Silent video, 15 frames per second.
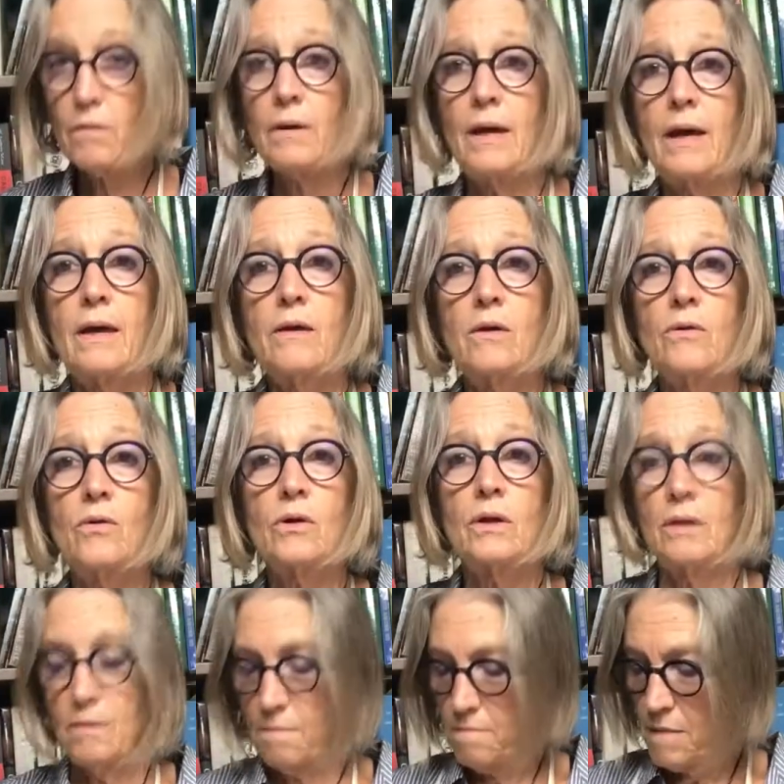Okay, you
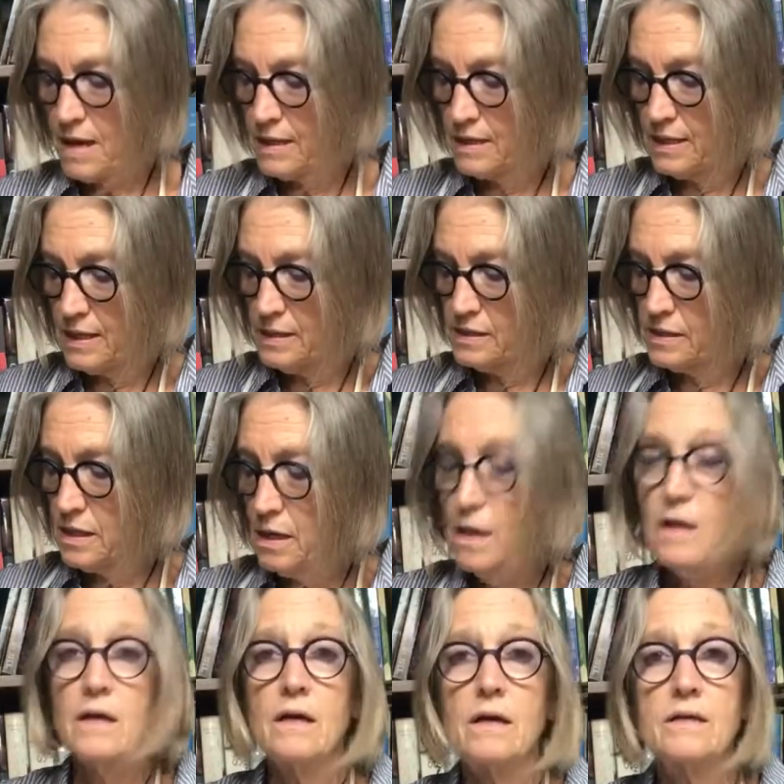can make these
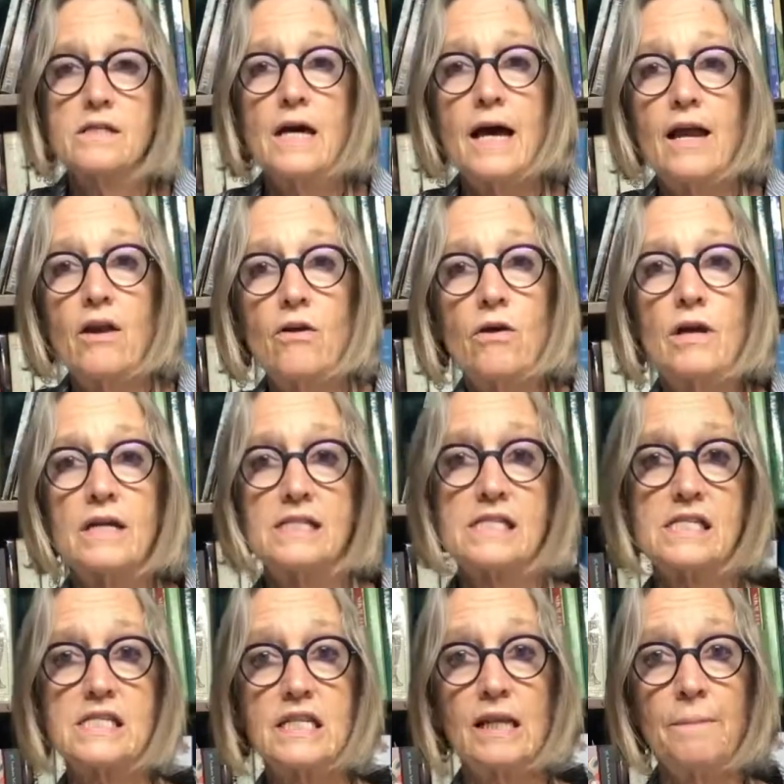tighter. It's
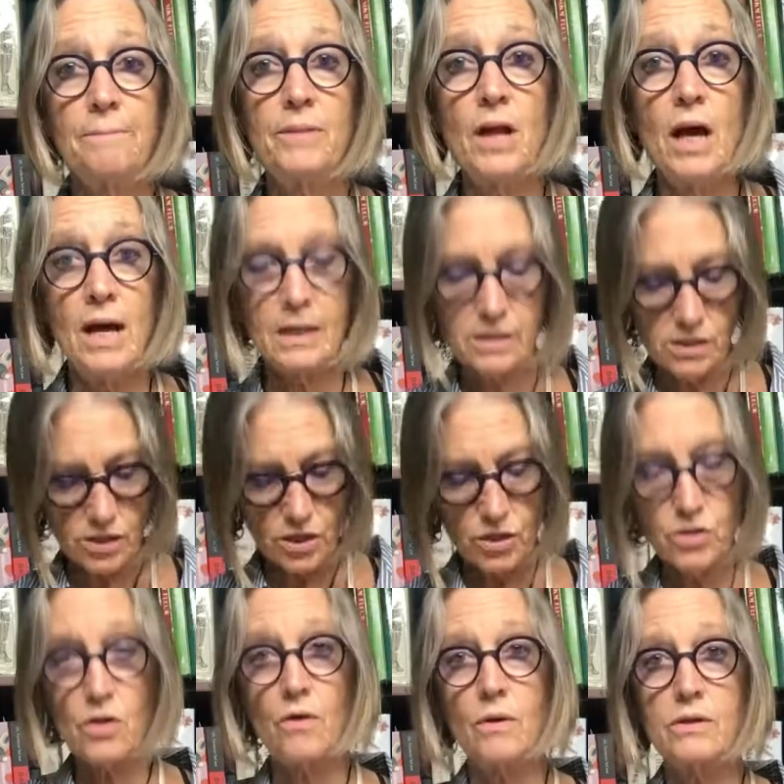slip knots,
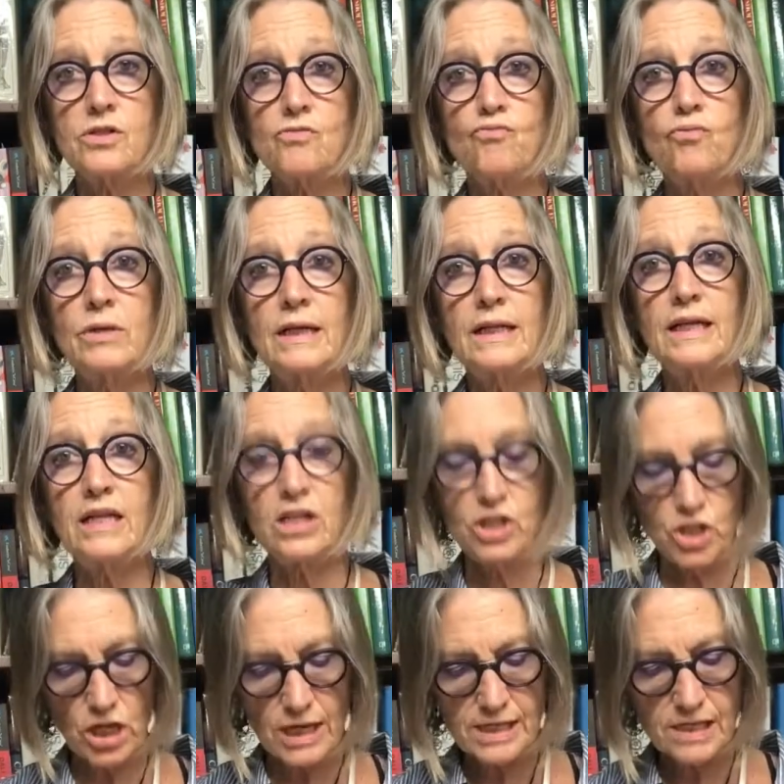so it's really
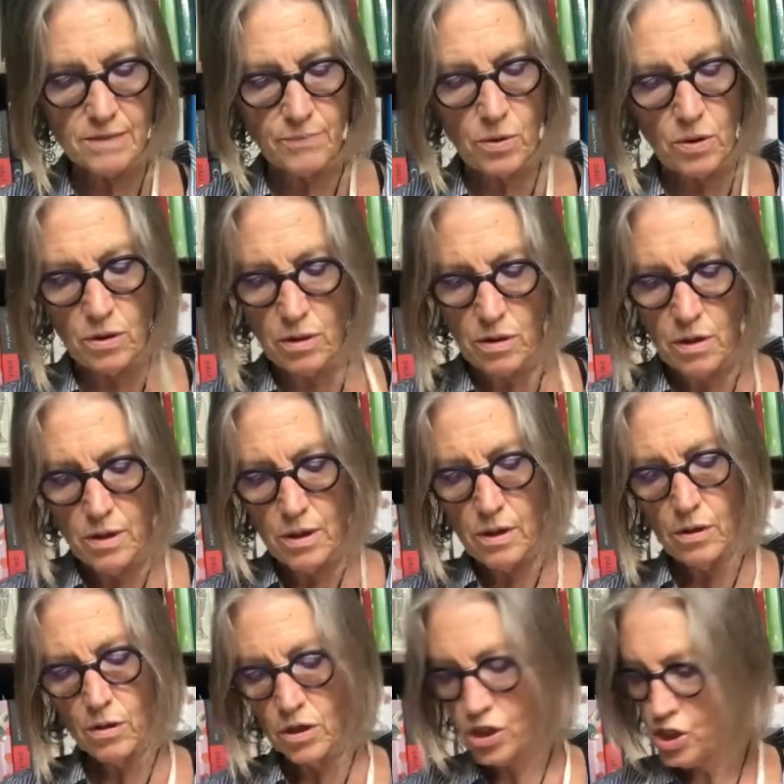adjustable.
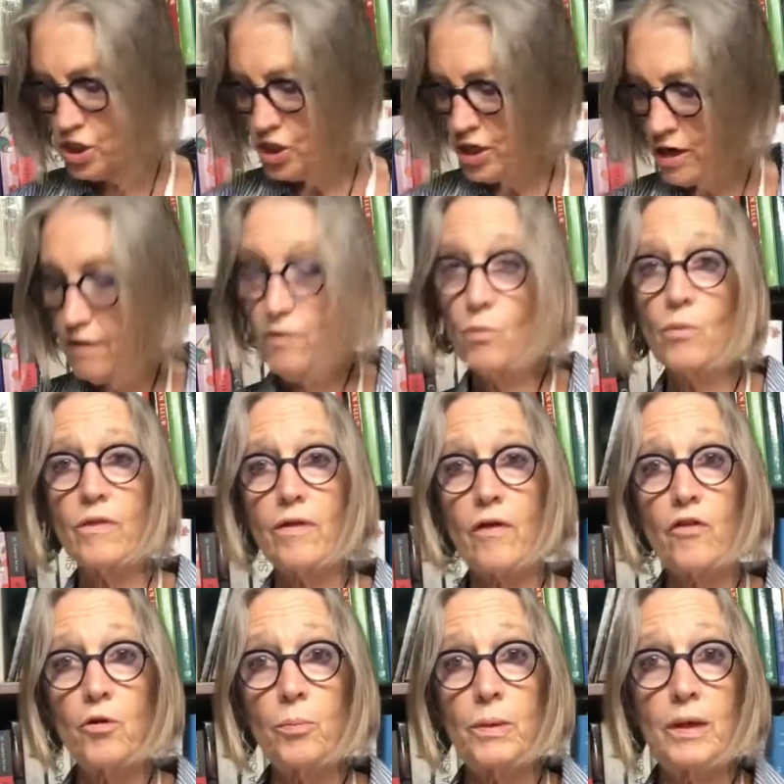You can share them with
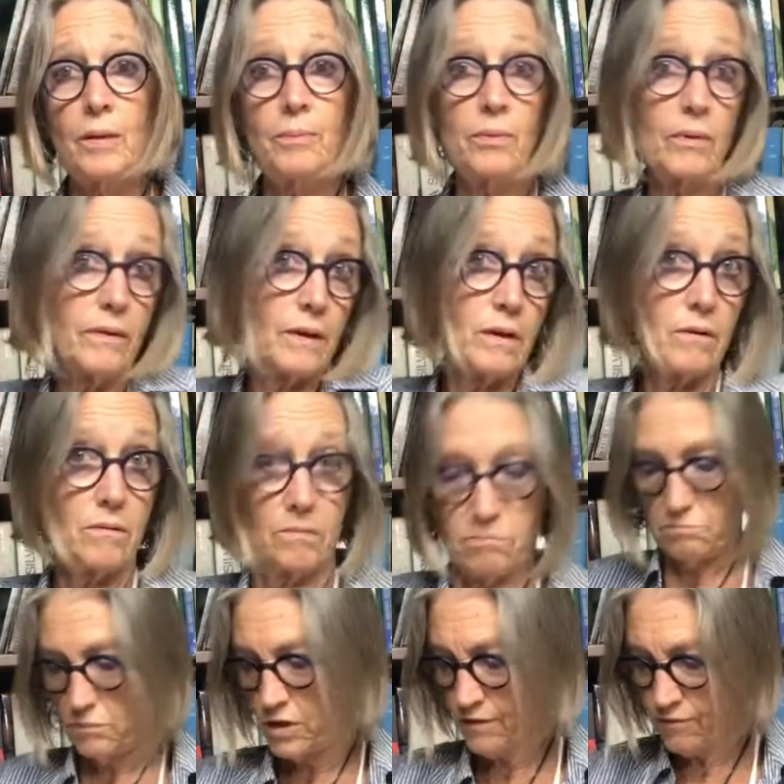other people that are
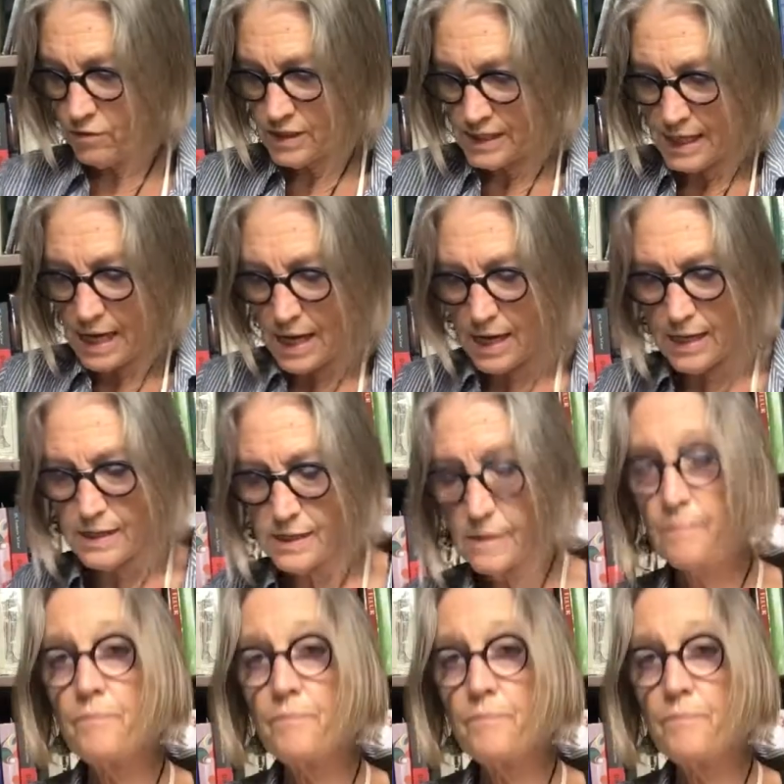different size.